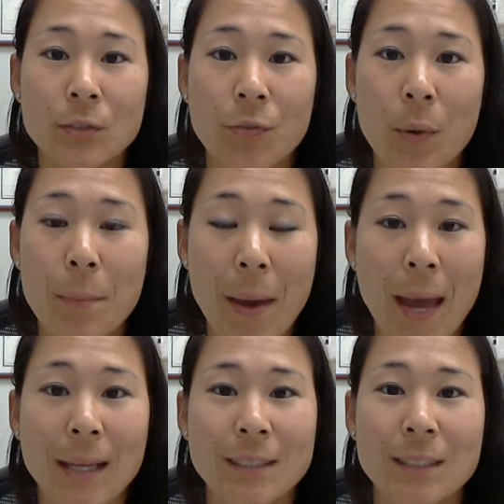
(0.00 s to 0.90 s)
for
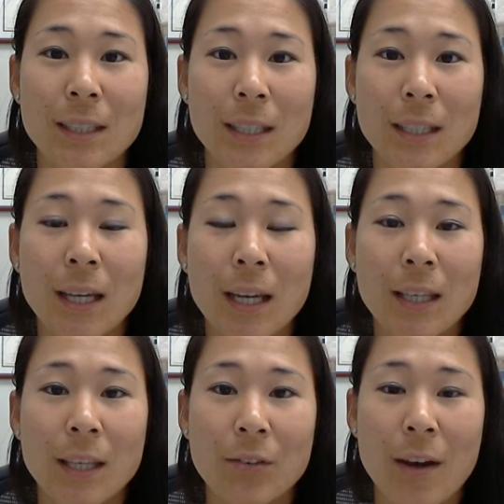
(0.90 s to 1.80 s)
banks to
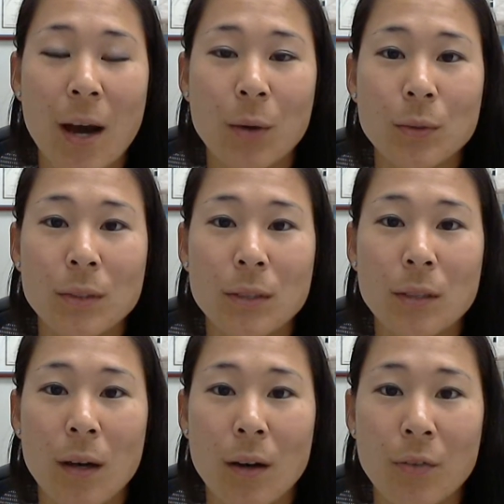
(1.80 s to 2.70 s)
give out
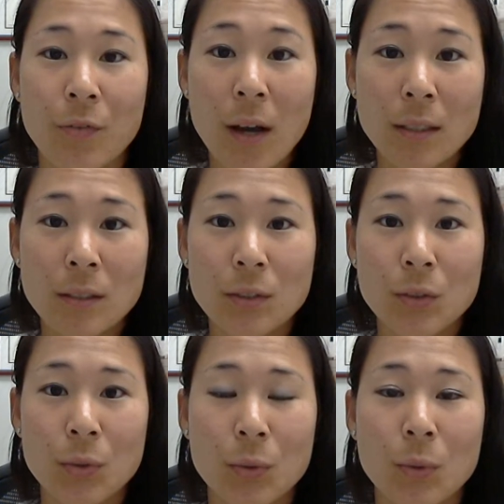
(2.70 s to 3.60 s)
uh, funds
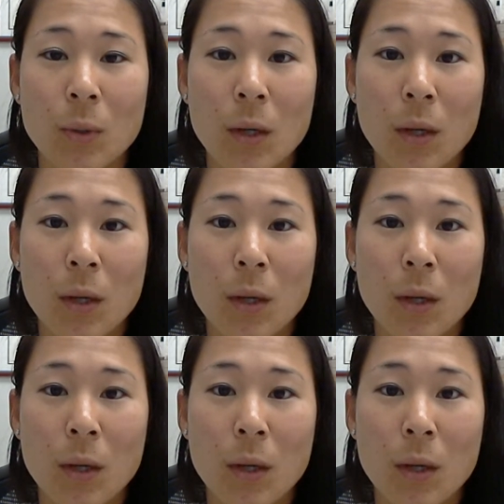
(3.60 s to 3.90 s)
to